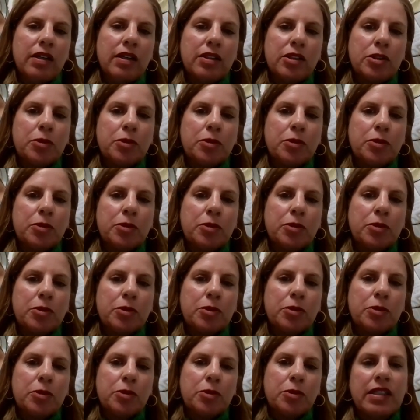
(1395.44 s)

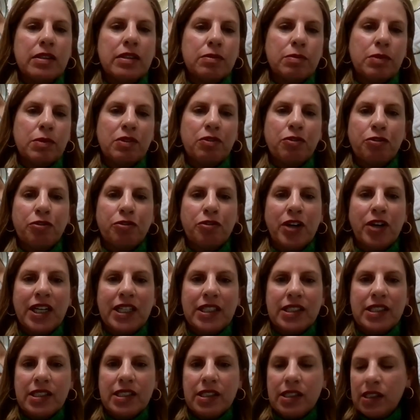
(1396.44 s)
interpersonal meetings with
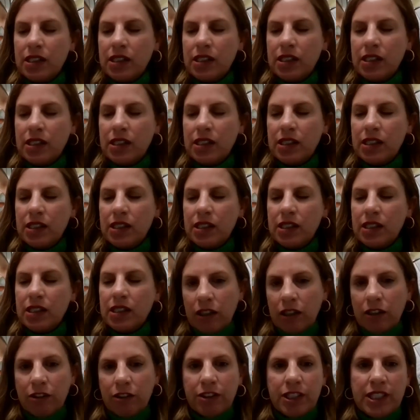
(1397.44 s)
friends
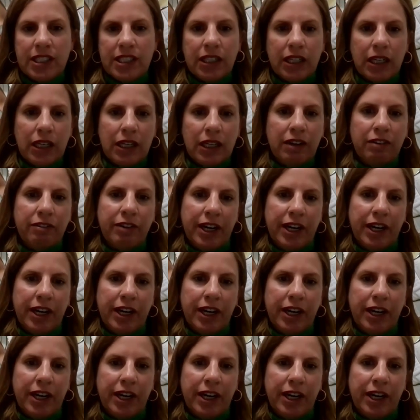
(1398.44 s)
increasingly
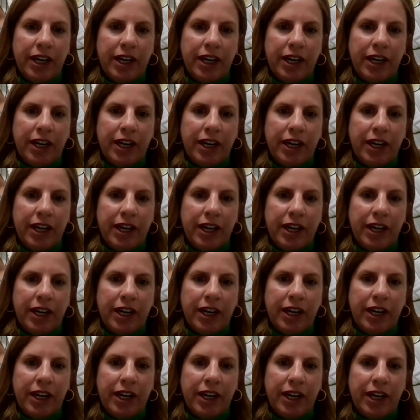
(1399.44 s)
rare so mm. the
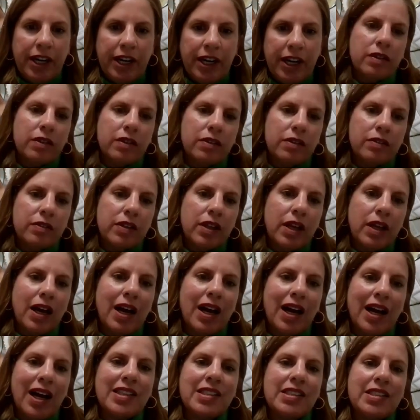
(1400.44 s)
meeting
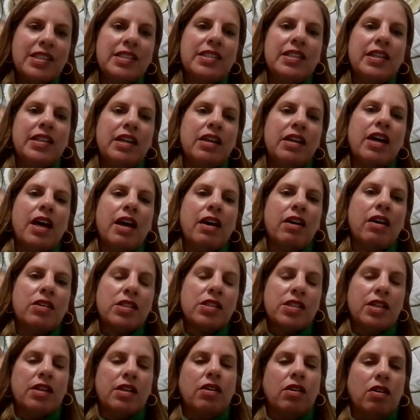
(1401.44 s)
at the
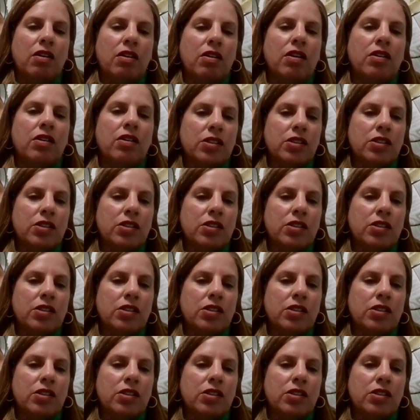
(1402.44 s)
synagogue, synagogue